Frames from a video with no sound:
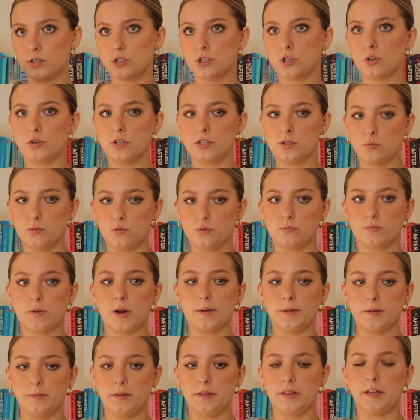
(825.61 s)
So this one would
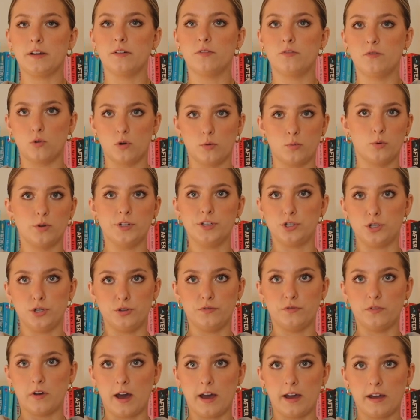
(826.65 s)
probably be like a
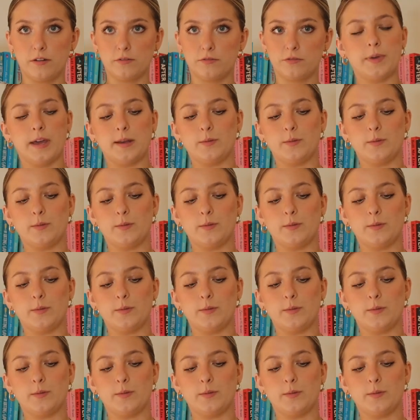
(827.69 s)
4.25.